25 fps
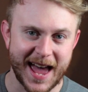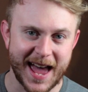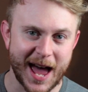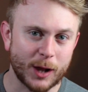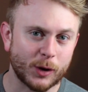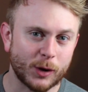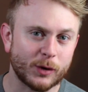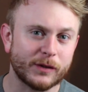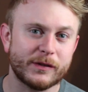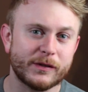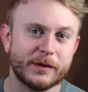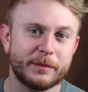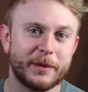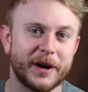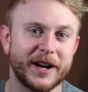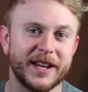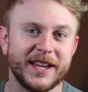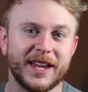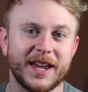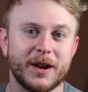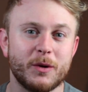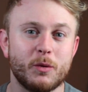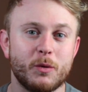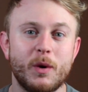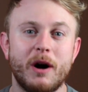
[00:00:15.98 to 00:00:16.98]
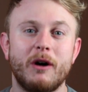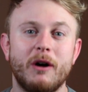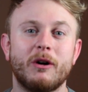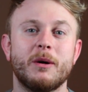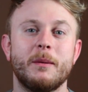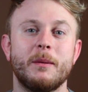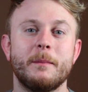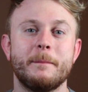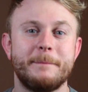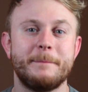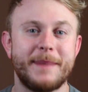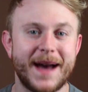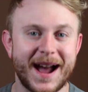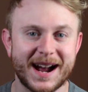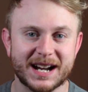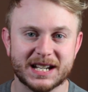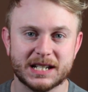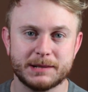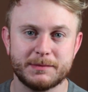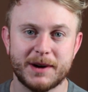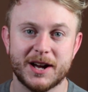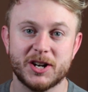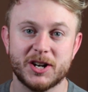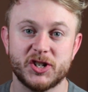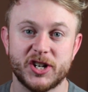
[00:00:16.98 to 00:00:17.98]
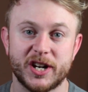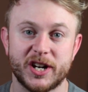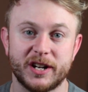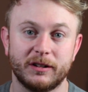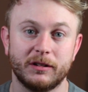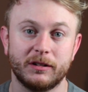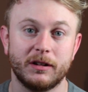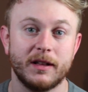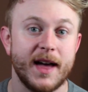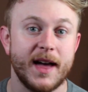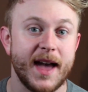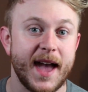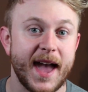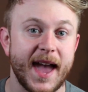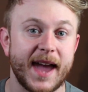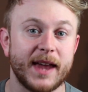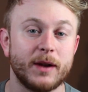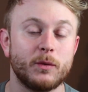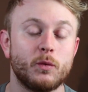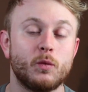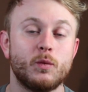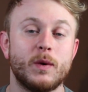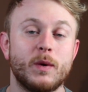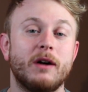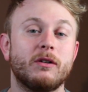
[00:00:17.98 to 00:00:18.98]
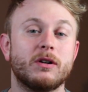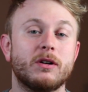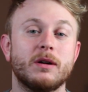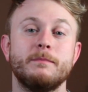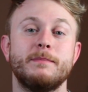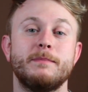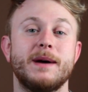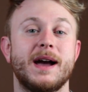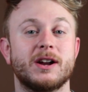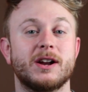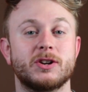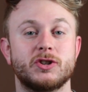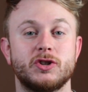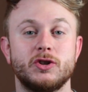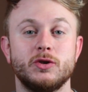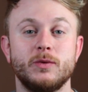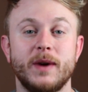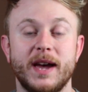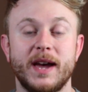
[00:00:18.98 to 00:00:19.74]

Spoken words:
Hello everybody and welcome back to my channel and welcome back to